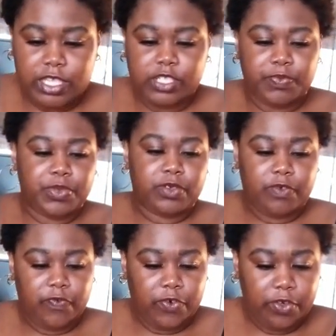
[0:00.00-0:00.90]
these
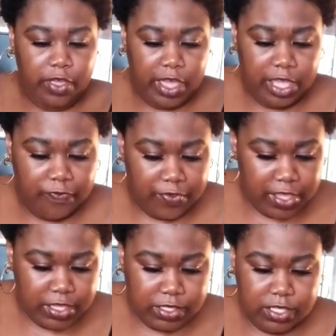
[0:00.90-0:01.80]
beautiful
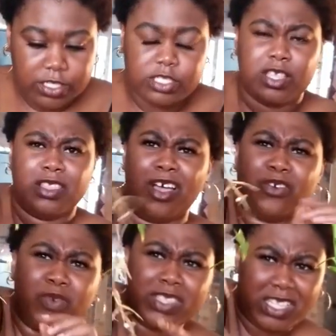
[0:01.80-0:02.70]
ivies. This is the
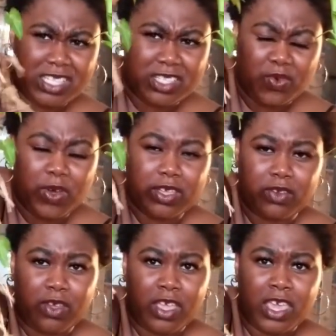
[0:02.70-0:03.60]
long one. This is the one
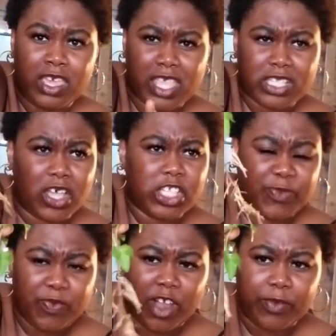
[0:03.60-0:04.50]
that's causing
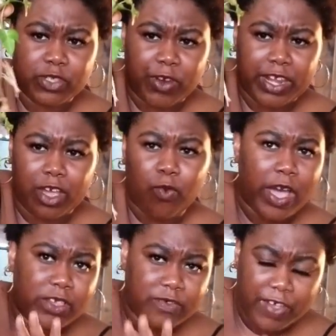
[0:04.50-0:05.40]
me problems right now. Why
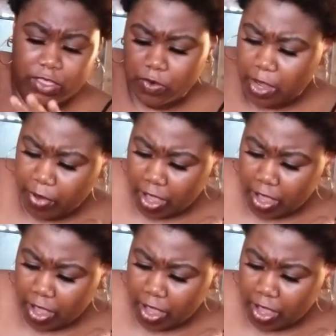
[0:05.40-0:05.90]
I couldn't find the right